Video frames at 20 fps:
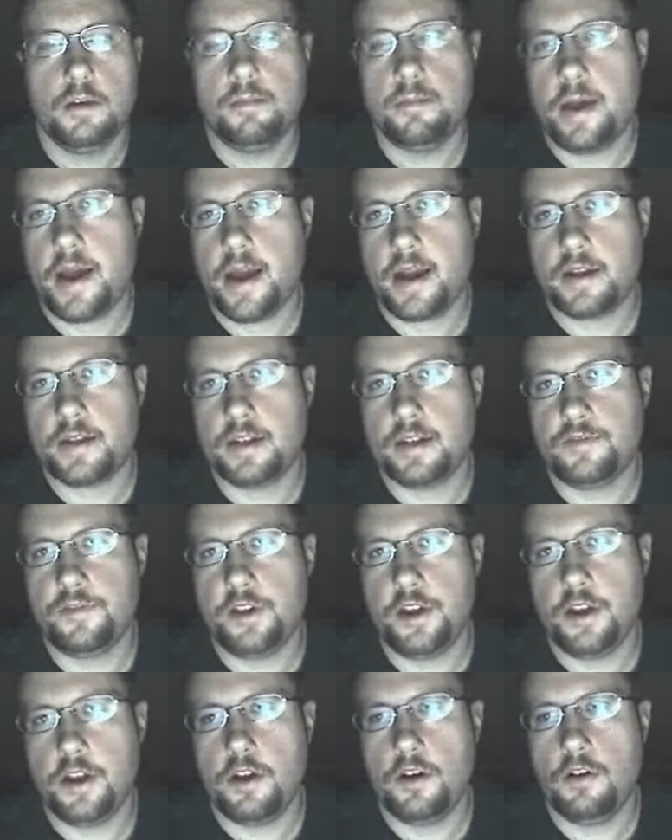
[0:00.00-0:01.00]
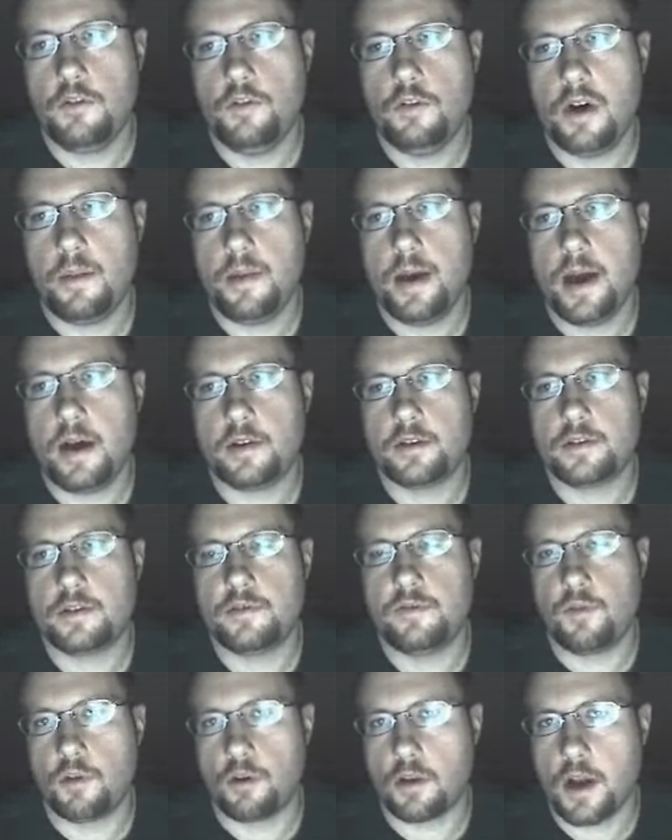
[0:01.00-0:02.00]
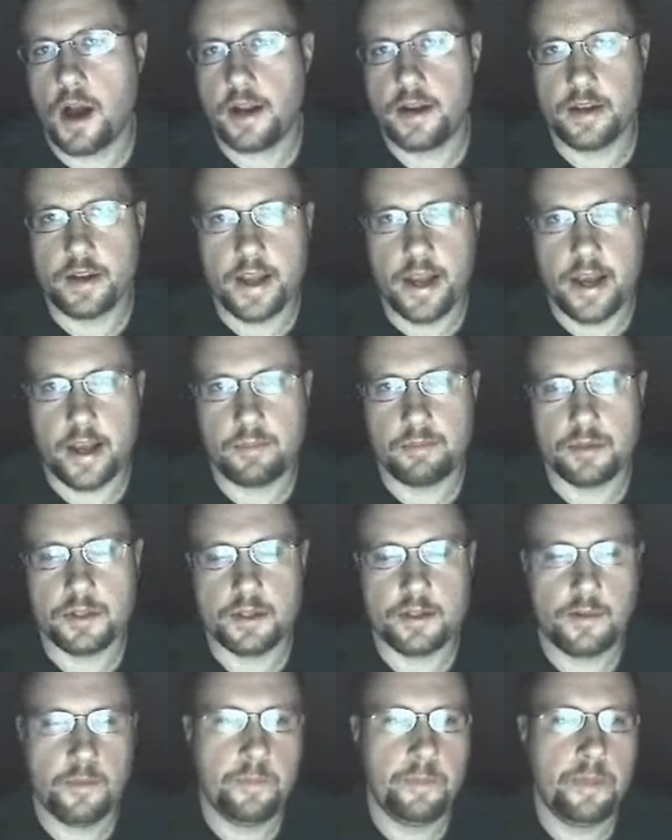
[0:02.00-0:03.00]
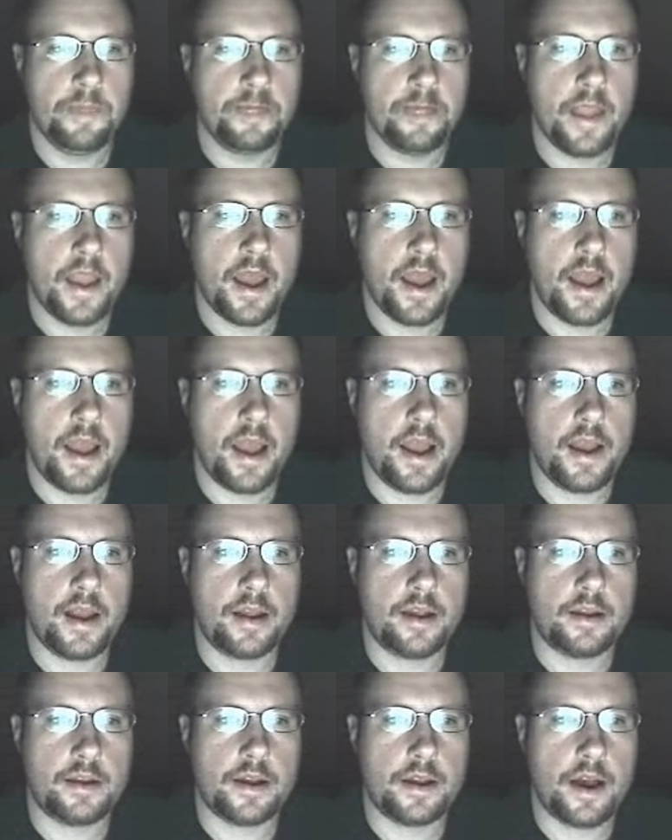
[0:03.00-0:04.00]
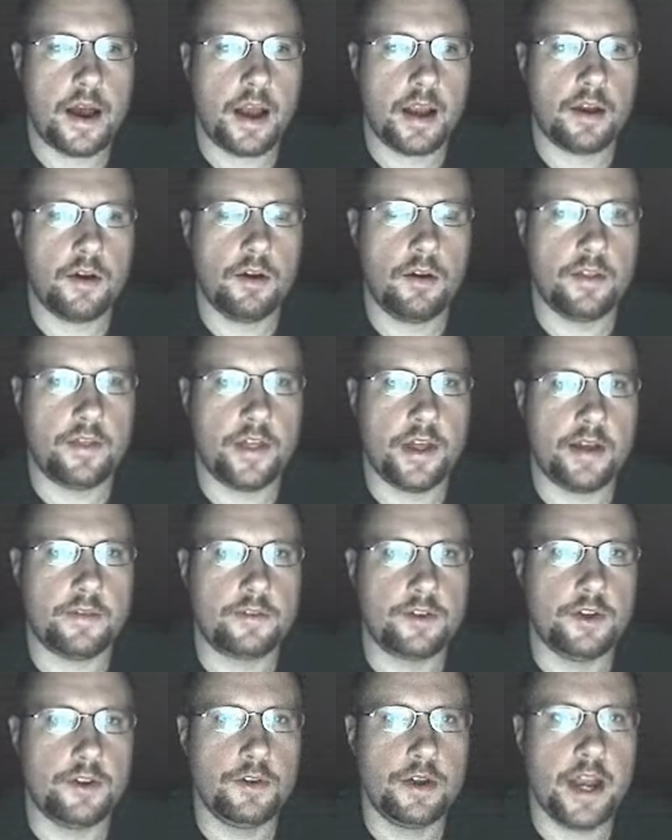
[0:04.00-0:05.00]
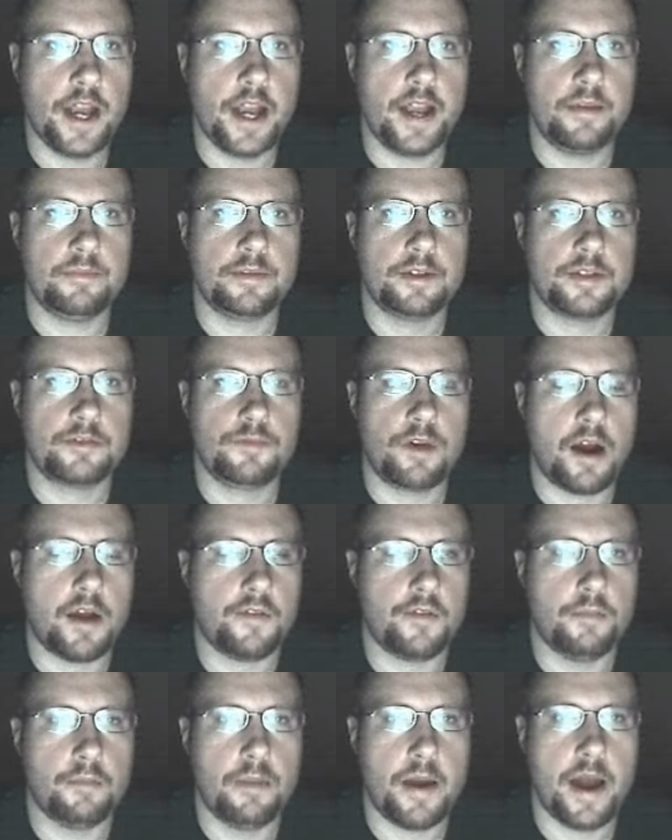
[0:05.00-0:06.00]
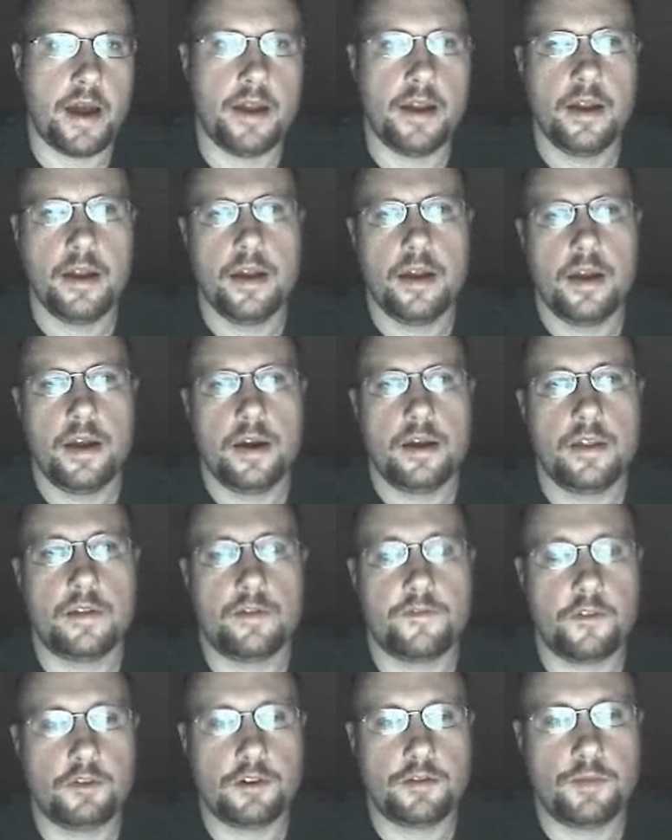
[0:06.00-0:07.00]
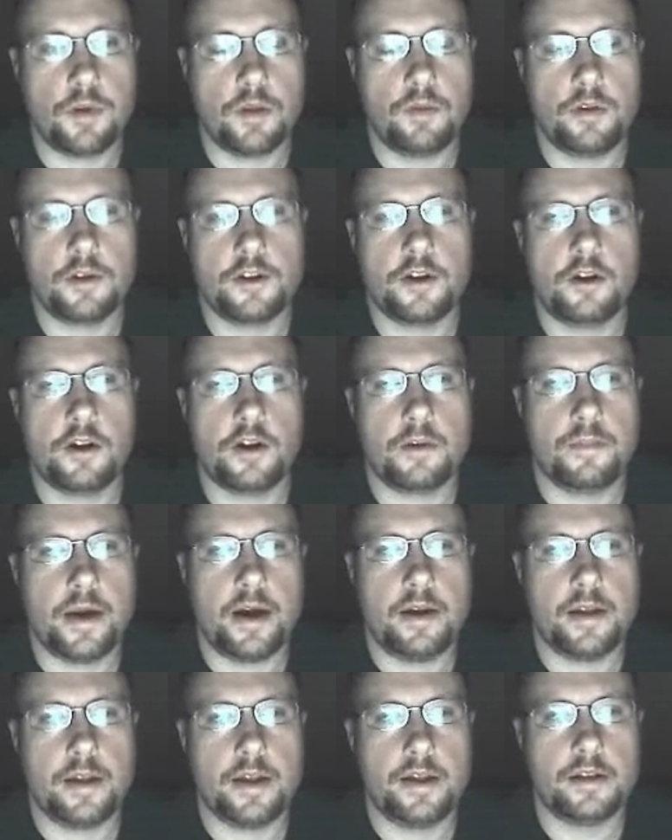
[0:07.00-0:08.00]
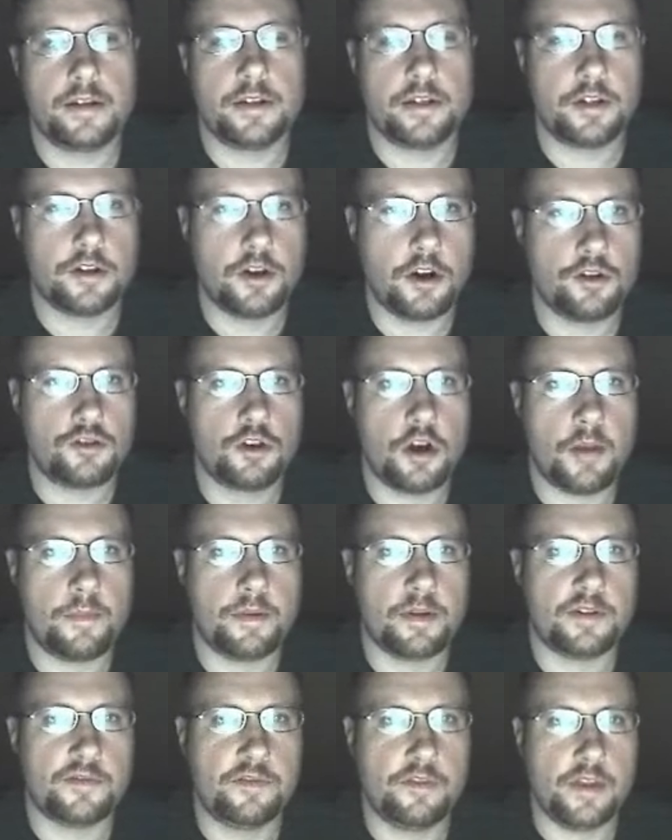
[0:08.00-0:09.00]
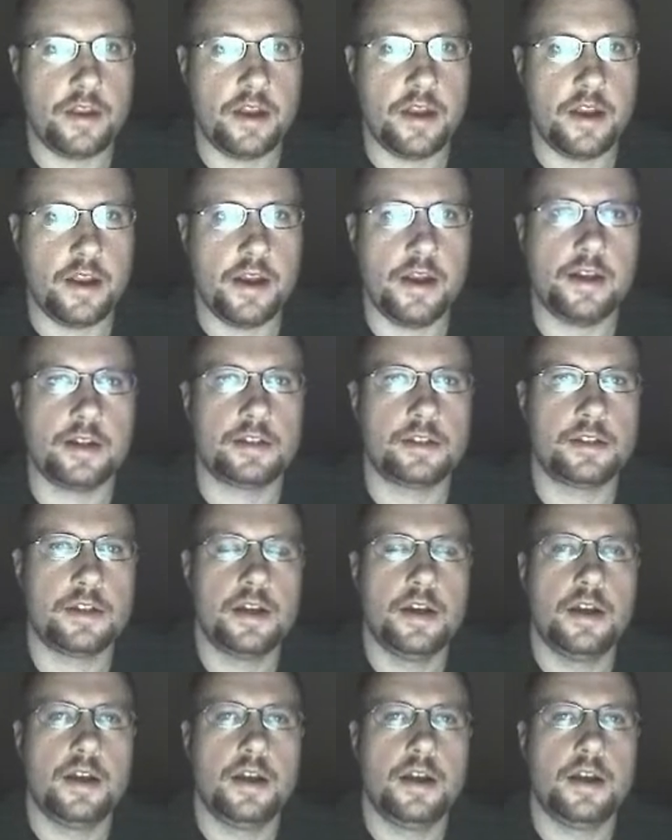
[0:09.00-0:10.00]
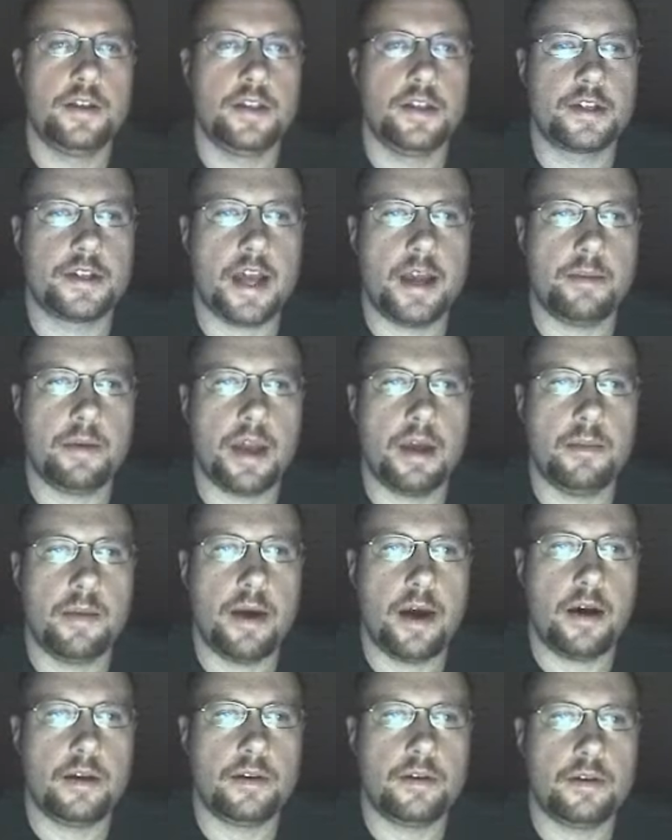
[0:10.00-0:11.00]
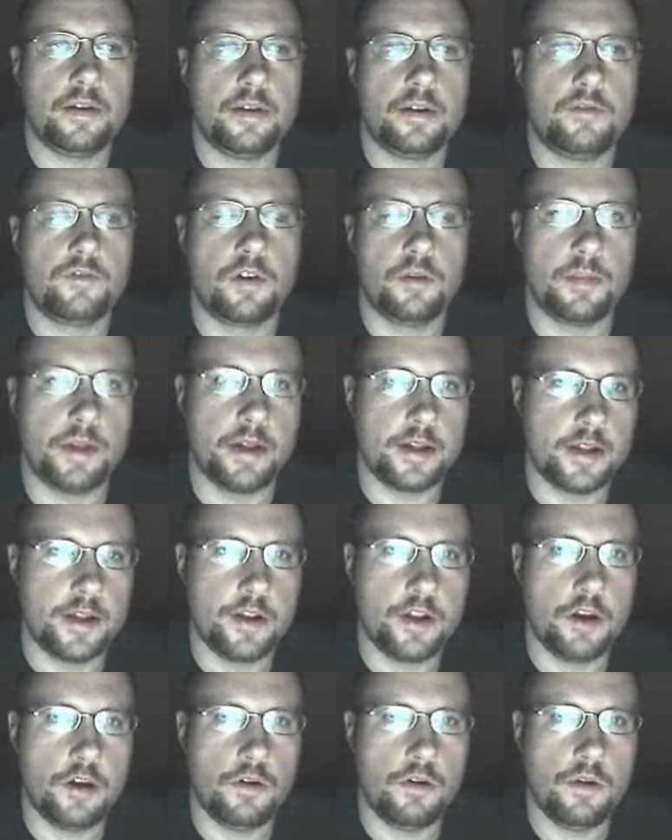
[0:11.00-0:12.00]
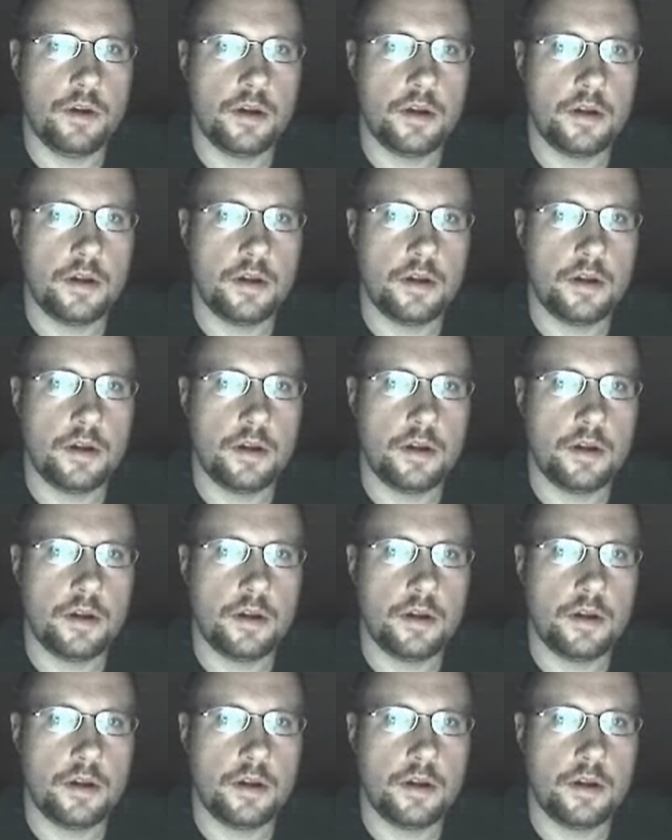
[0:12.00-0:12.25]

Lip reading: Magus's video about forgotten games. And I can only think of two games right off the bat. The first one I want to talk about is Star Tropics for the NES. This game came out from Nintendo